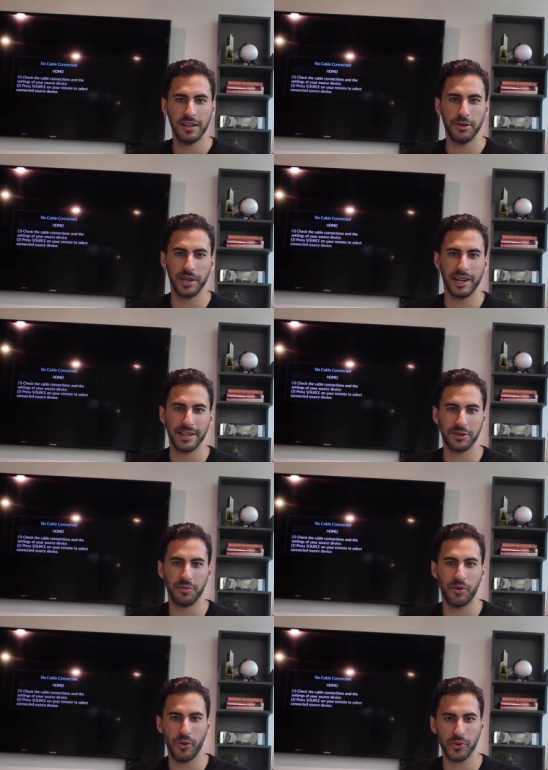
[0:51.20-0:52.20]
you can get
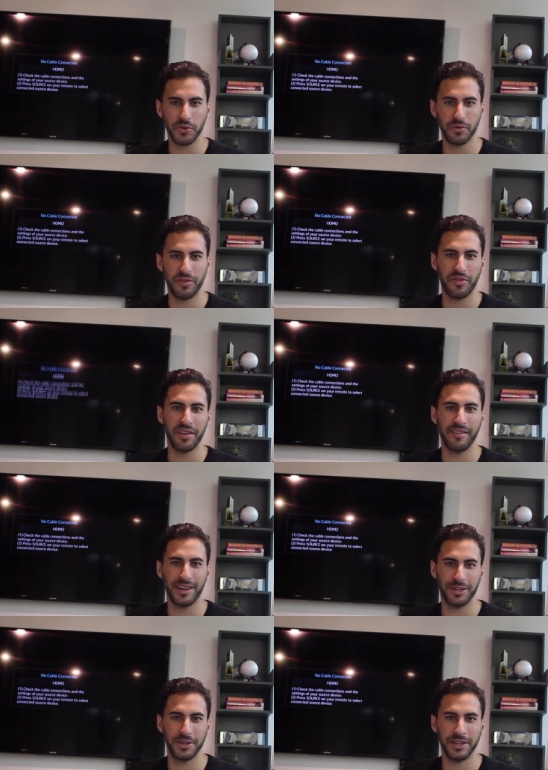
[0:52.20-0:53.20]
some awesome free
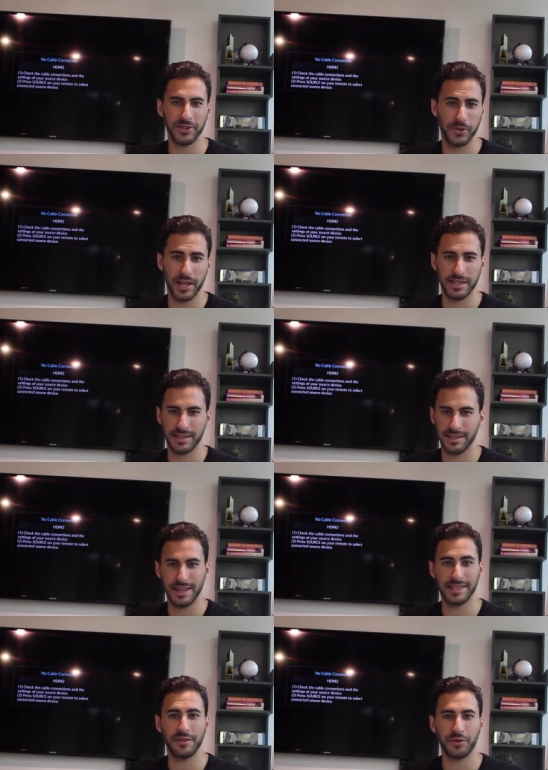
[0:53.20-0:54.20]
value there. So that's,
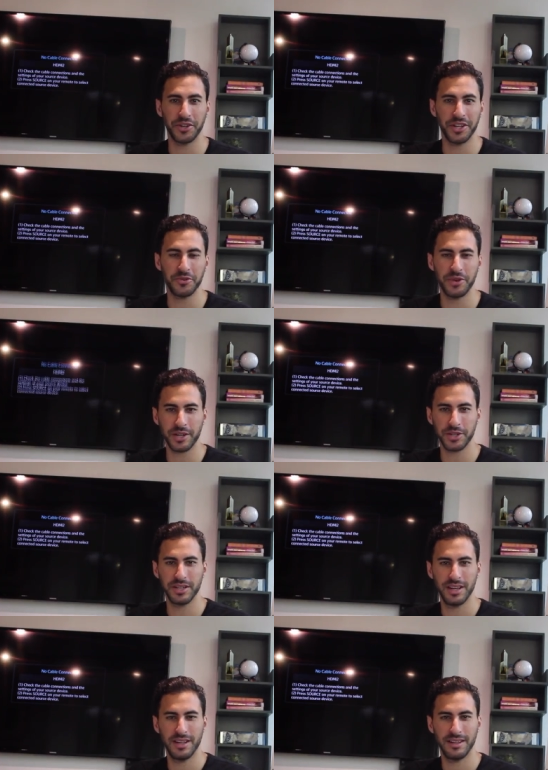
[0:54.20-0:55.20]
that's it for the
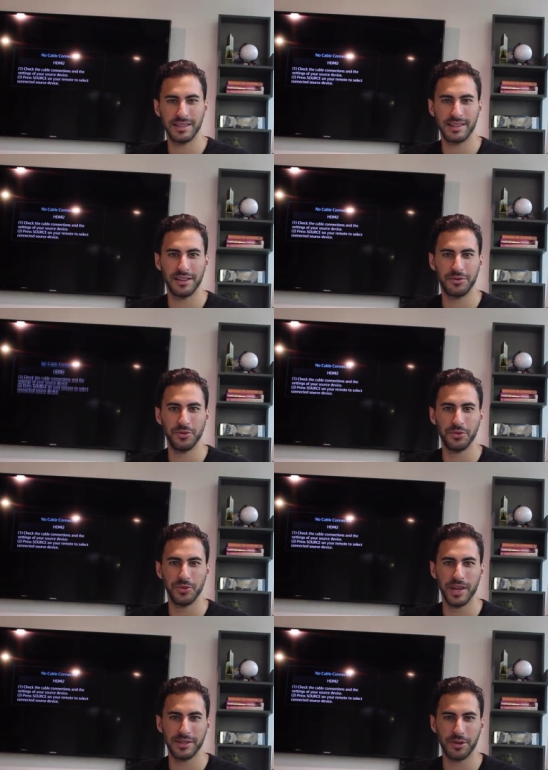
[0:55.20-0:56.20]
introduction. Let's get to
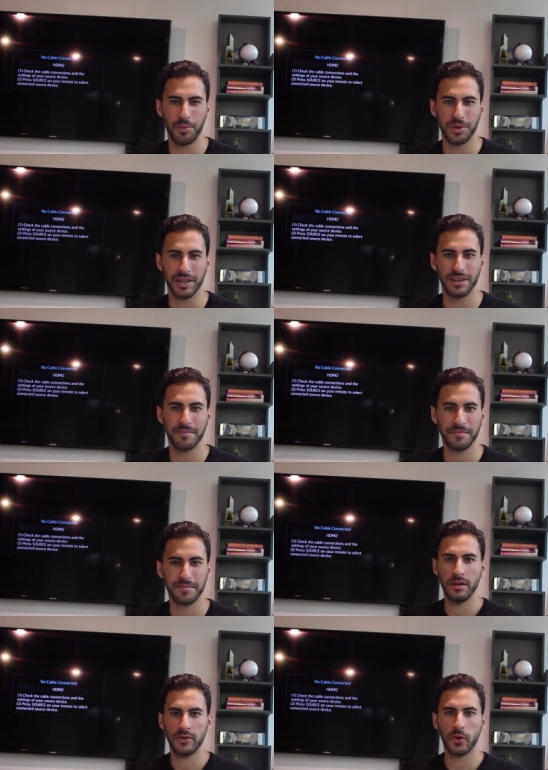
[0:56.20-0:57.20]
today's topic.
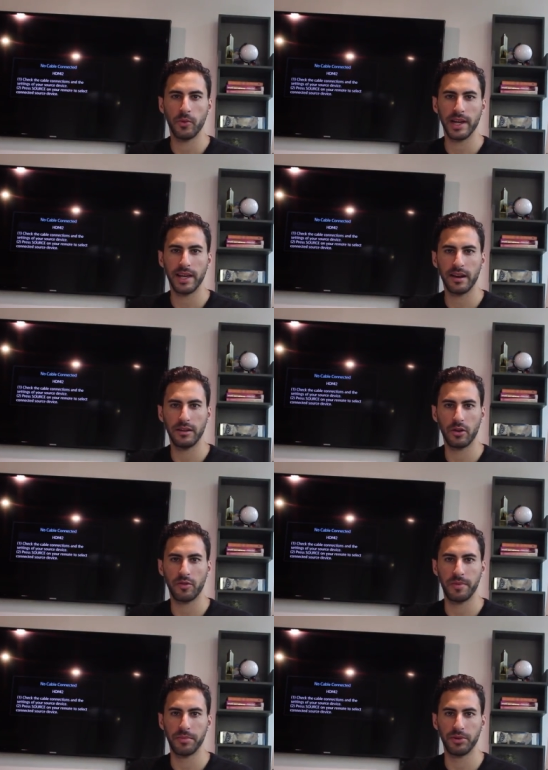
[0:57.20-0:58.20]
So I get a lot
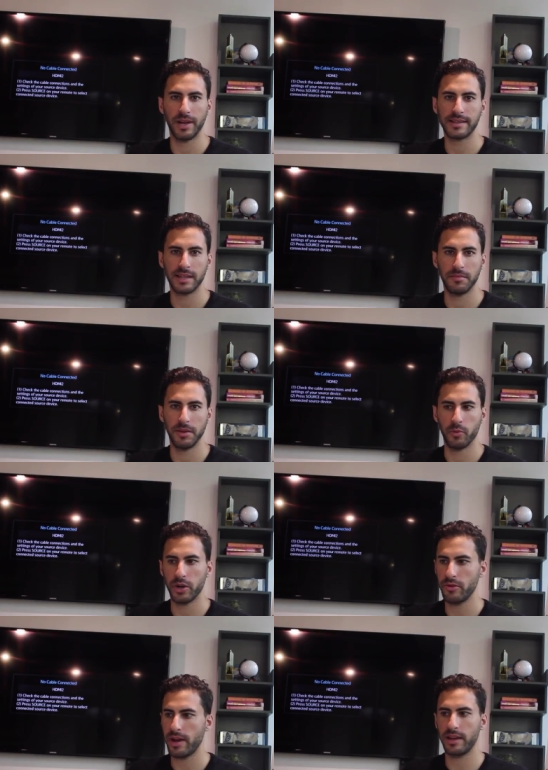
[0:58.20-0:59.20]
of people asking me,
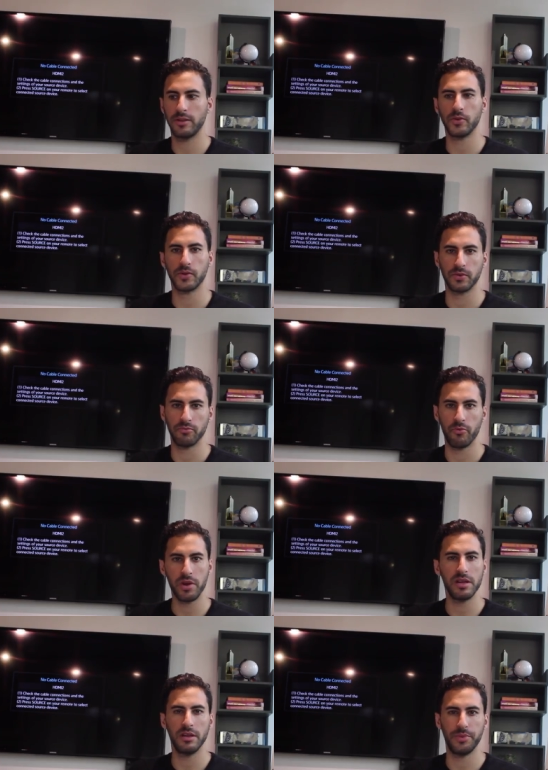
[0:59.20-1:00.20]
where do I get those
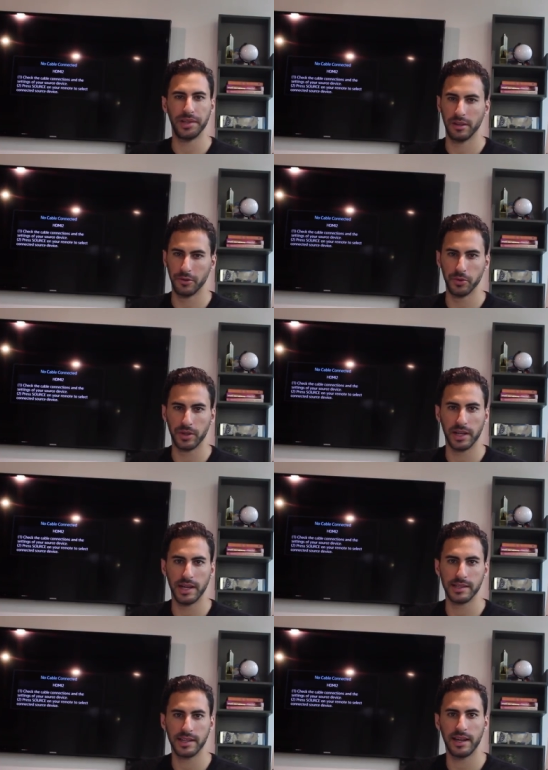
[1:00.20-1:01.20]
really, really good
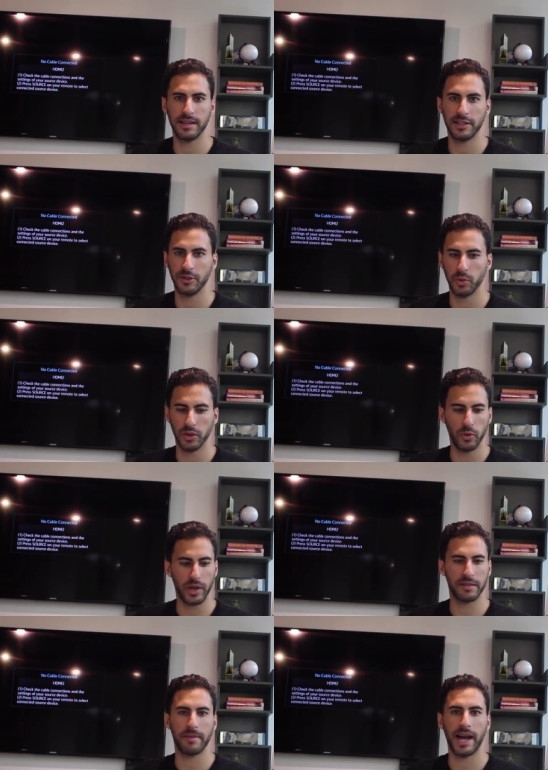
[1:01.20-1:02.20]
clients? Clients who will
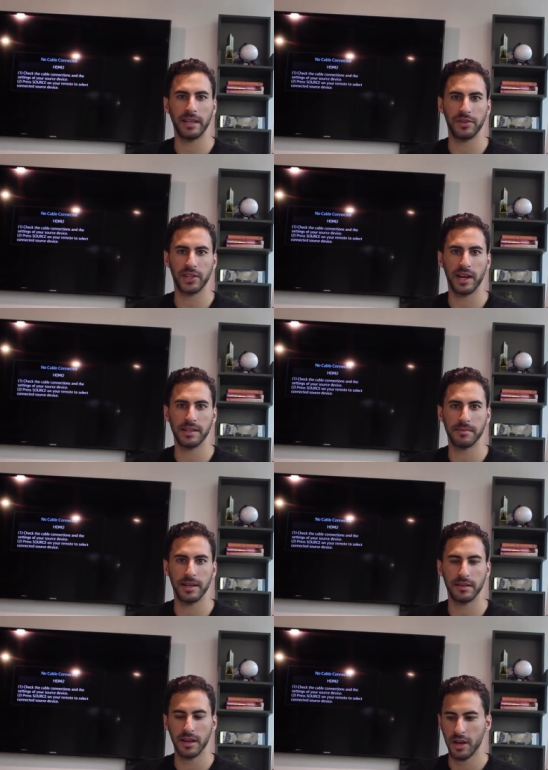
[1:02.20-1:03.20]
look at my
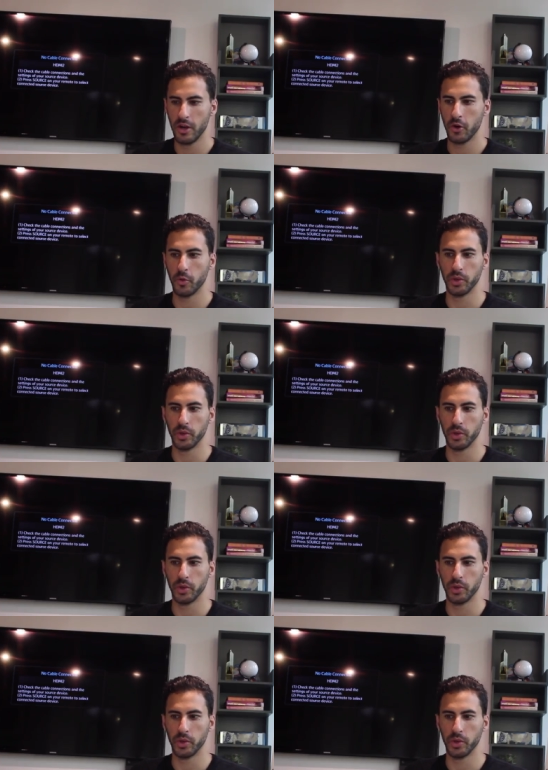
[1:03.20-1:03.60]
advertisement, who